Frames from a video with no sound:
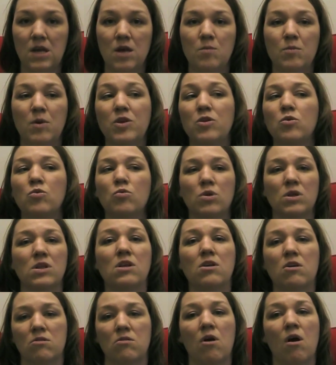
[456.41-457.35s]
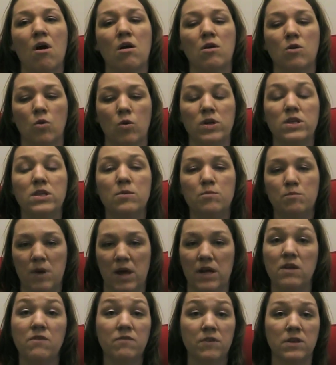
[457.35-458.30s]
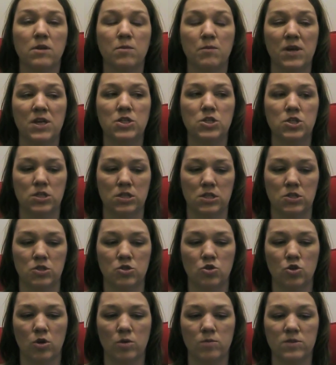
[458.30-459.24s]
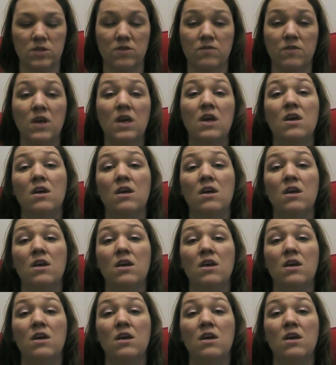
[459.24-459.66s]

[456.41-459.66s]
but you really are not going to benefit the patient in terms of